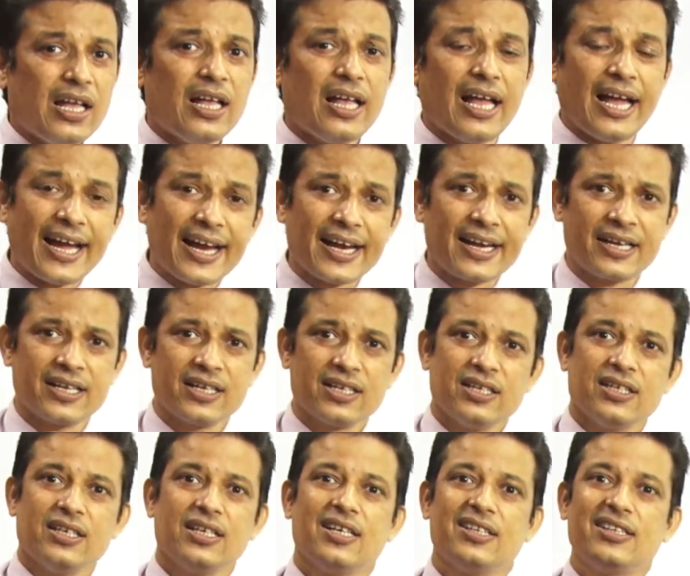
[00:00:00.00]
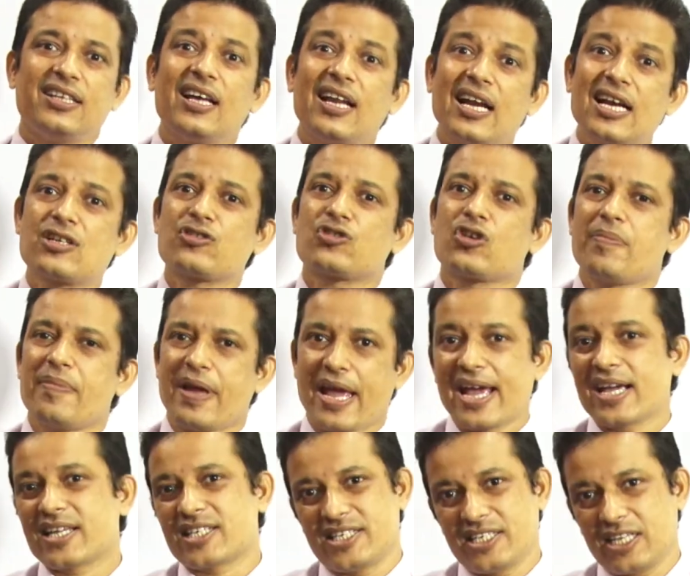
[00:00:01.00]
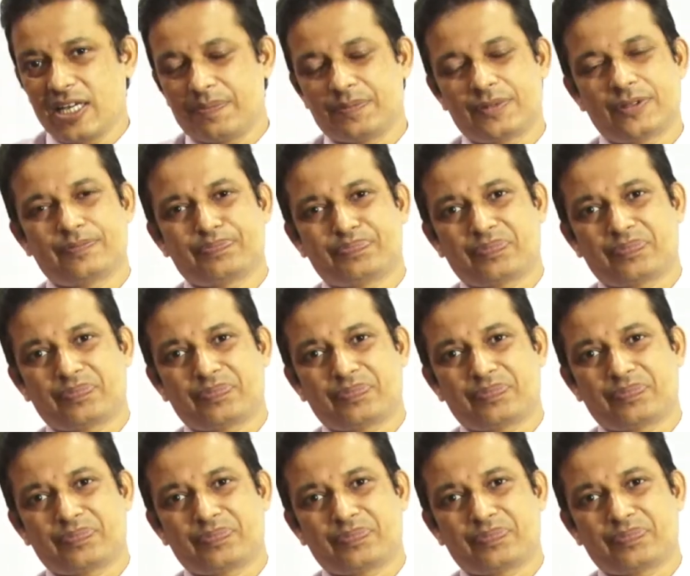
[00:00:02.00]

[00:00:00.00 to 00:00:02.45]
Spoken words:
and there are some axioms.